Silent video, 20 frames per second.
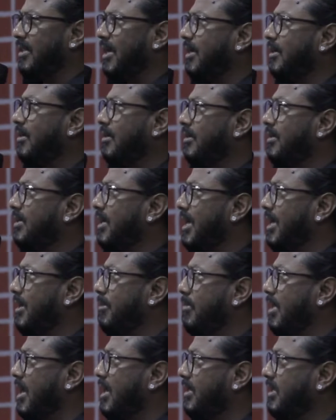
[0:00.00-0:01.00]
at that
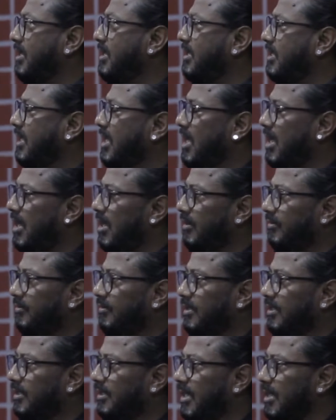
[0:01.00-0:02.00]
time, I didn't
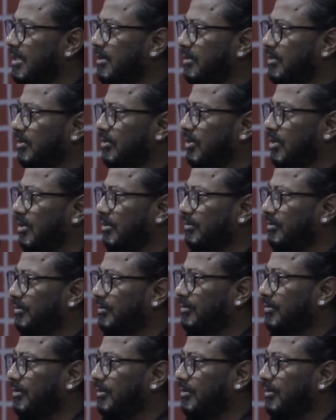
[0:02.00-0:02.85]
have a sense of